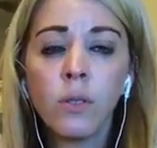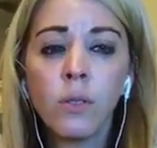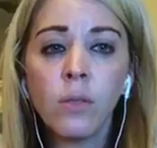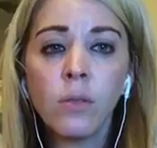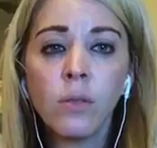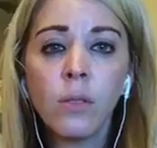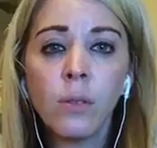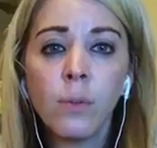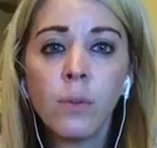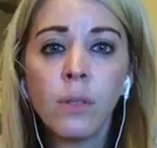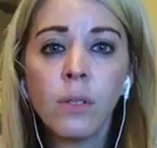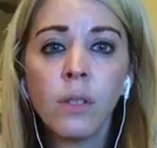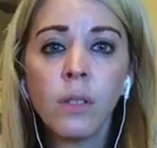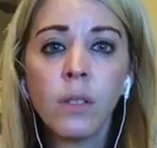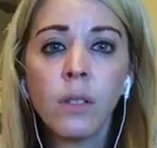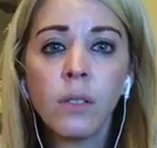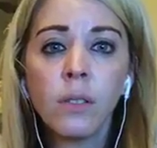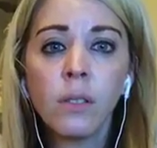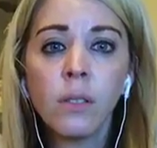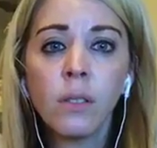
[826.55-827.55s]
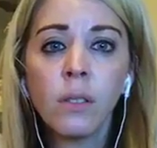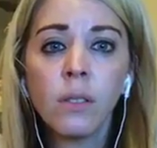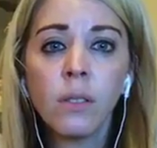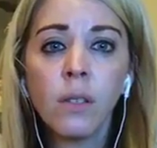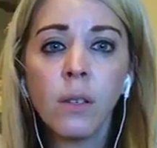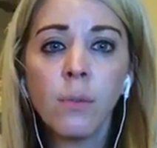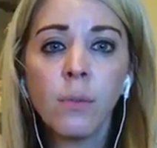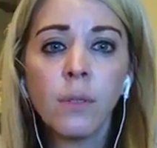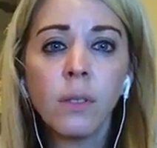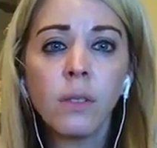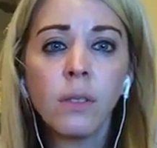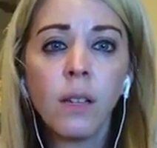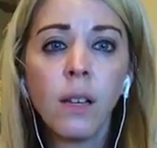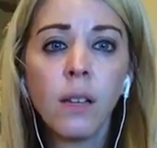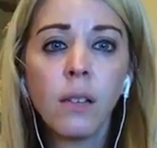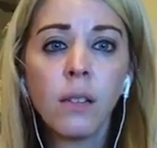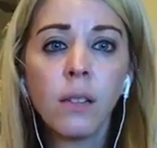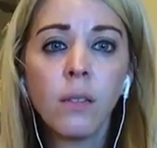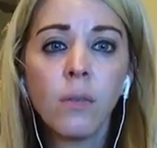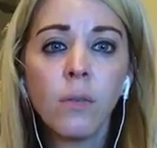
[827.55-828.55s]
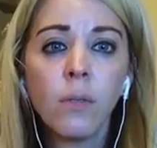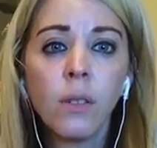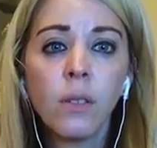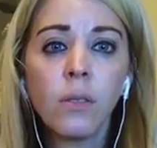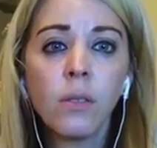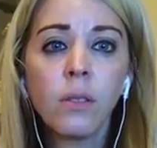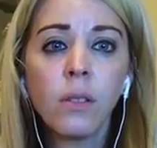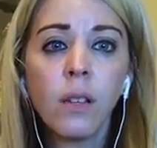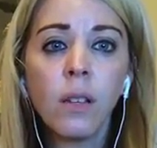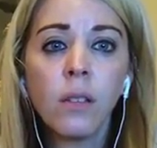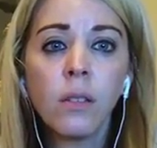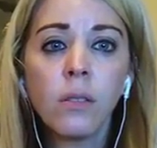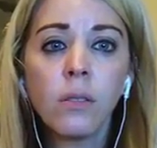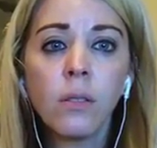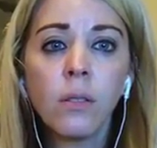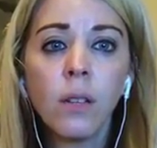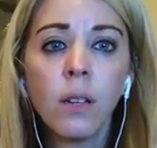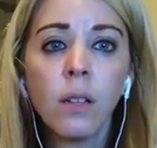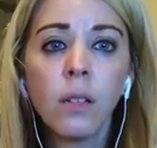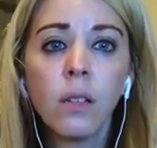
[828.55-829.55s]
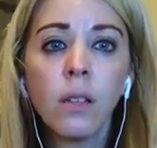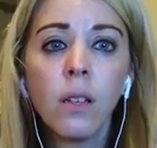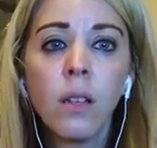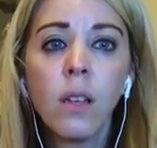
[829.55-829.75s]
those numbers again to accept exactly what you said is correct